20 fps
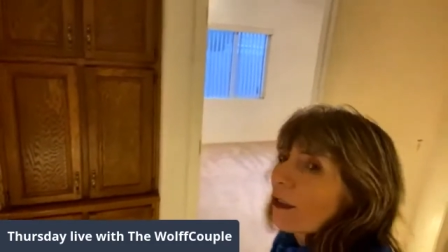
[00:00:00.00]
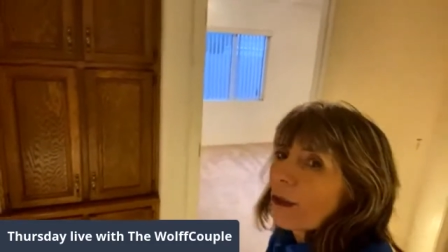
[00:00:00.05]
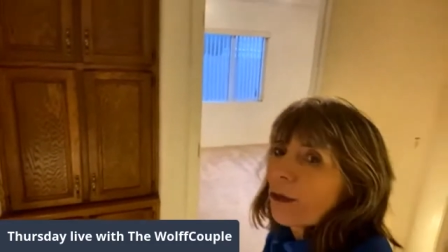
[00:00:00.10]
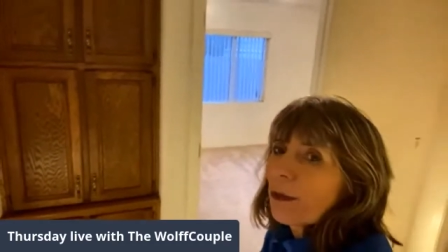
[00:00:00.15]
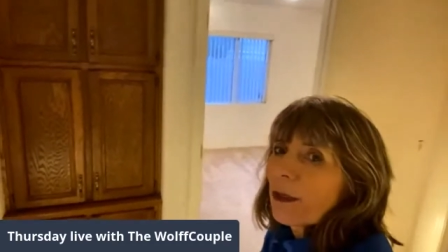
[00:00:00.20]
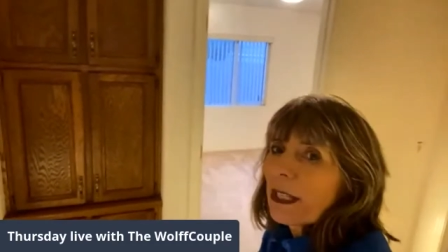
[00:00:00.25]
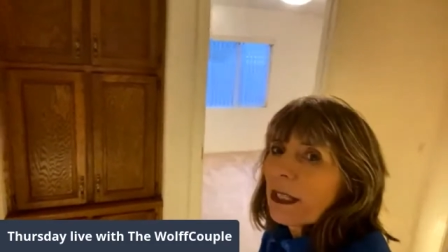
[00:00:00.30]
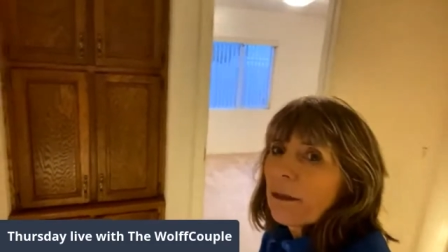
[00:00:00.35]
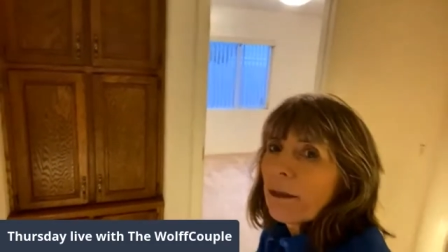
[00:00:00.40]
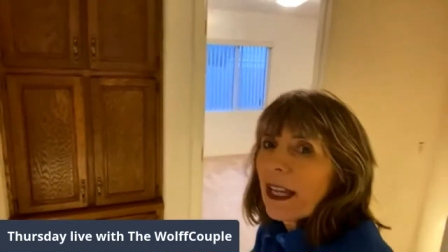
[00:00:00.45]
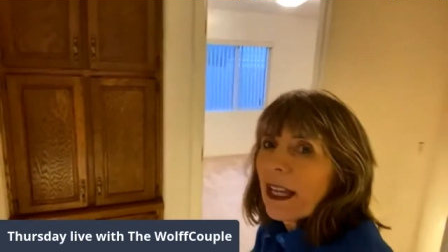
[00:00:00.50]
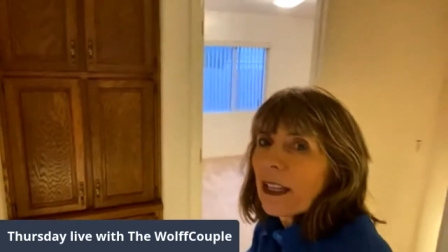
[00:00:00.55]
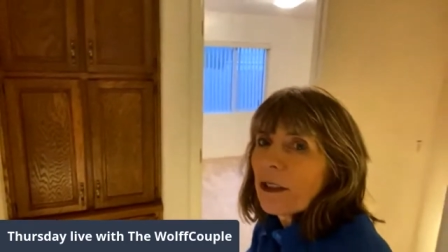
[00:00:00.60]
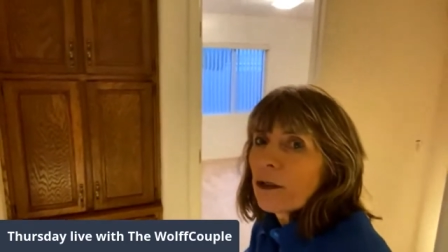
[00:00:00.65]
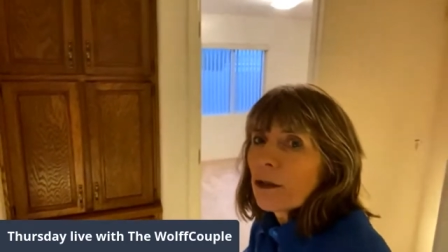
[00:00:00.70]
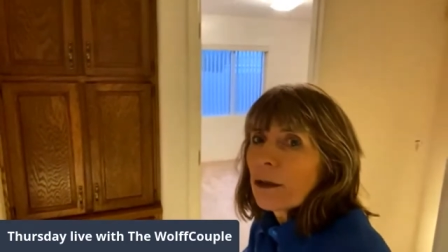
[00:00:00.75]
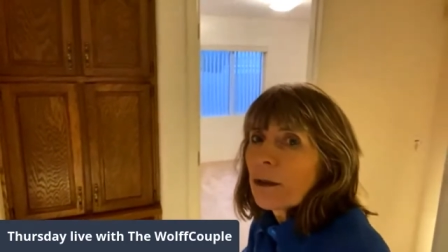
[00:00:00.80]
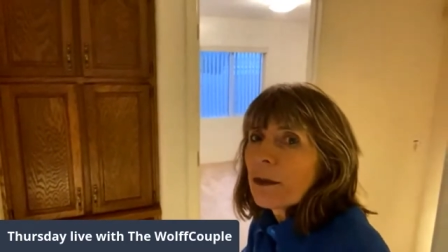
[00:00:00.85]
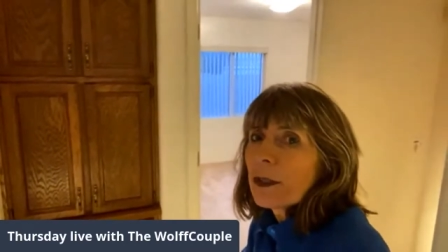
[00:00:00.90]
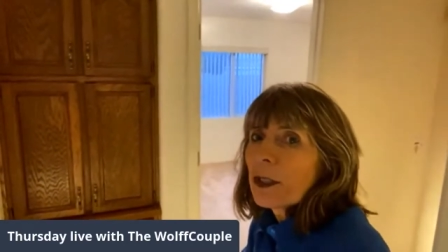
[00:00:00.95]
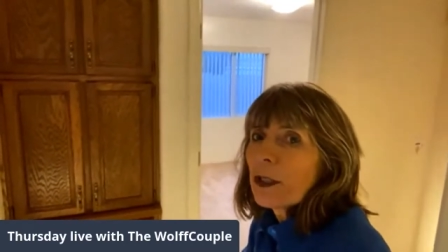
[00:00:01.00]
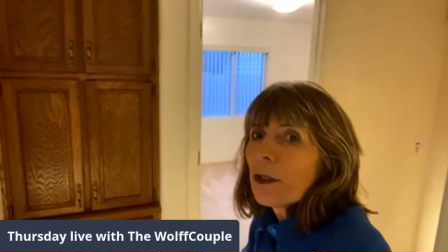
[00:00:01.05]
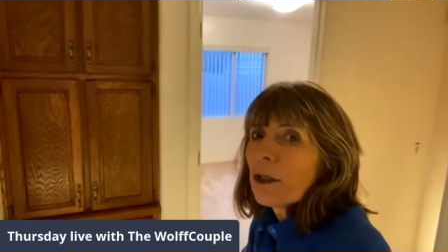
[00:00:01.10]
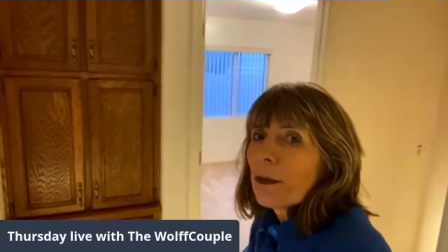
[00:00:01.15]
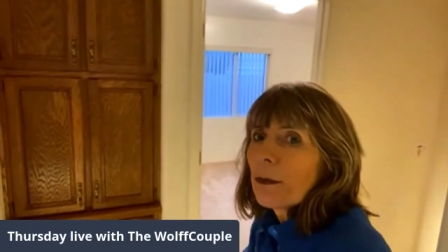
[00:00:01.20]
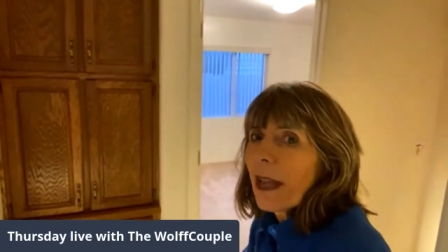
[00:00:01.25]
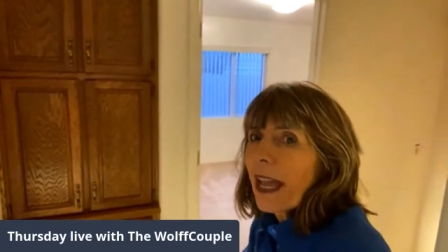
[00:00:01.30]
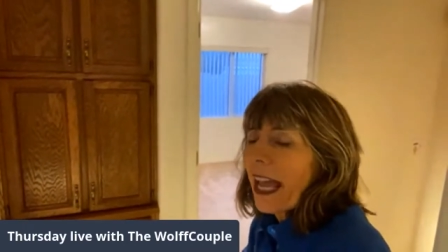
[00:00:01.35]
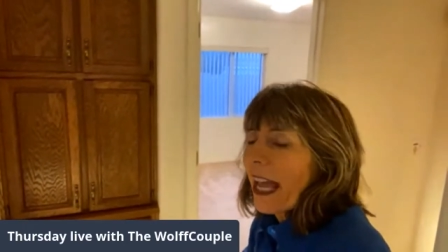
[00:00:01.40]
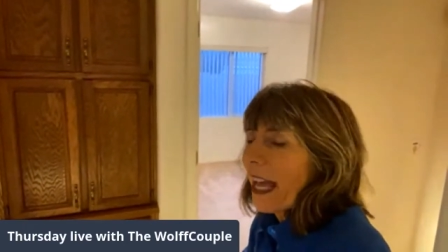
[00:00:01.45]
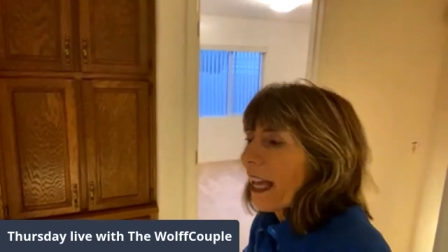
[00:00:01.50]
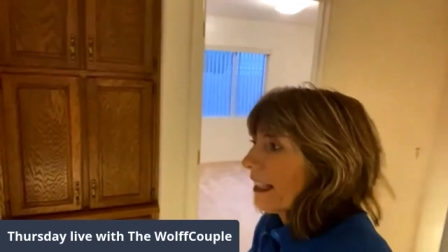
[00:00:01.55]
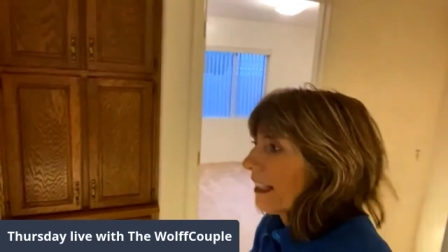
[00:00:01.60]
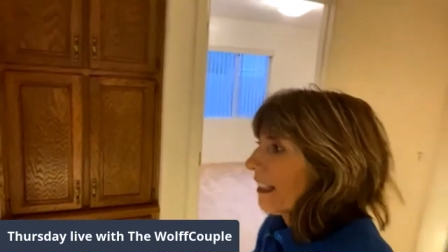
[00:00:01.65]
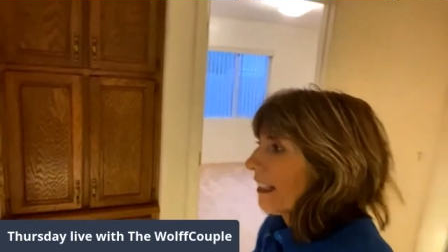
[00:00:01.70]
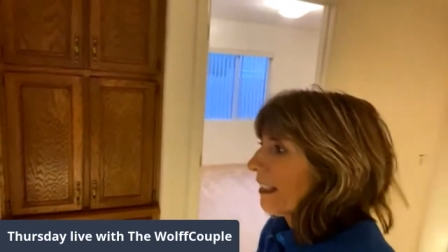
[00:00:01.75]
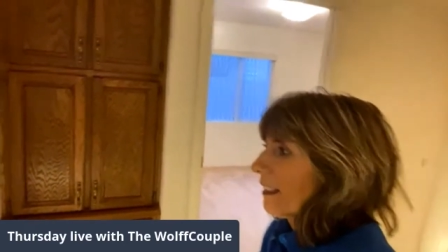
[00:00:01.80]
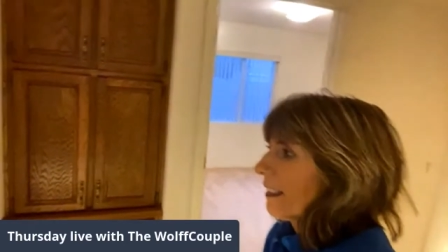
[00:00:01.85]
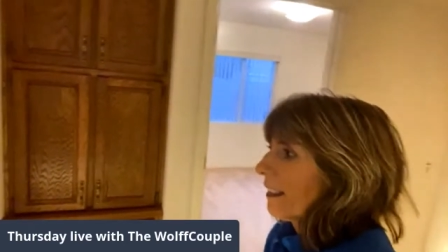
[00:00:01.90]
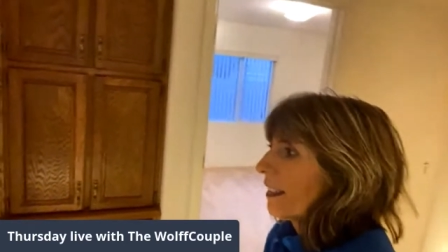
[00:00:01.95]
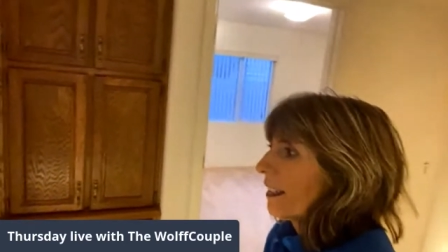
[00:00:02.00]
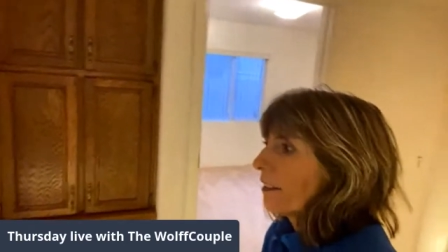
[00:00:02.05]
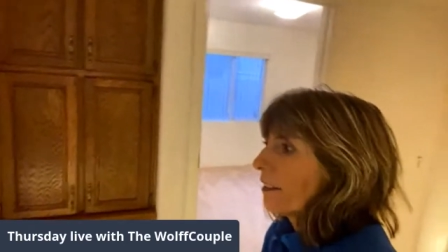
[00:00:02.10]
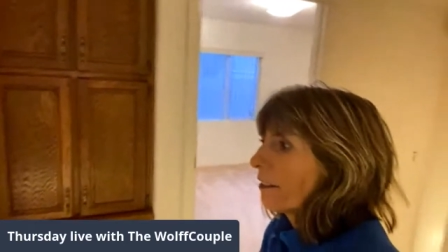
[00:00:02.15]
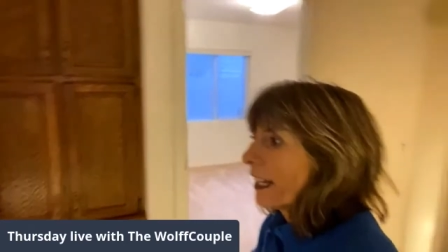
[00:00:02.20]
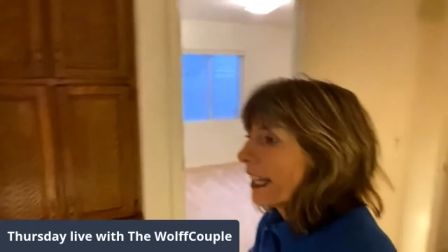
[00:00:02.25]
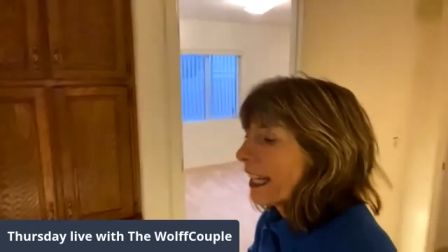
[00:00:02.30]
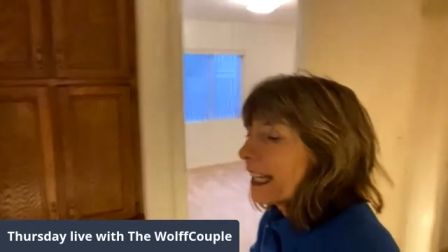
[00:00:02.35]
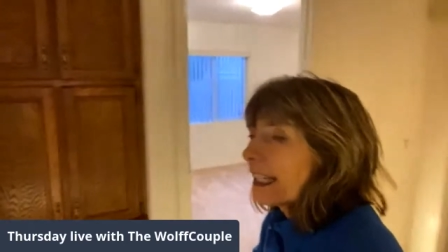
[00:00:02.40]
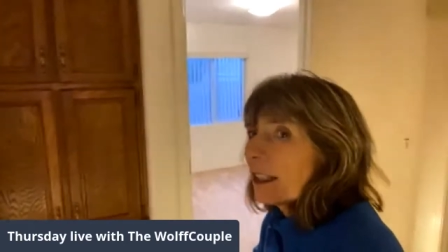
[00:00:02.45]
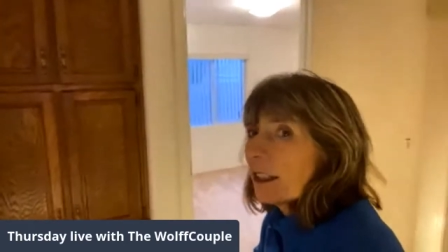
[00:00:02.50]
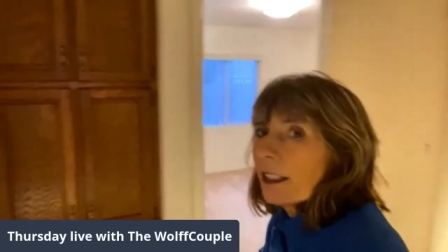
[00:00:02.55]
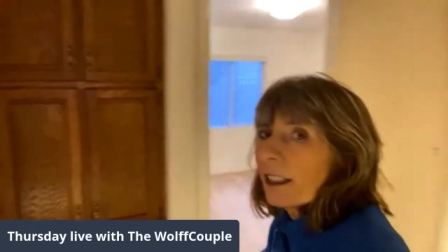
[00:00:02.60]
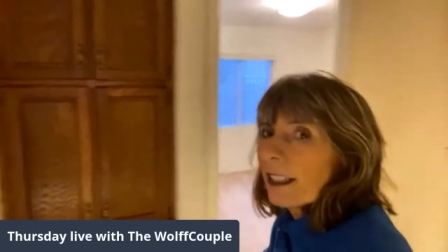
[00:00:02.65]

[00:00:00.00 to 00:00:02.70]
three bedroom, two bath. All right,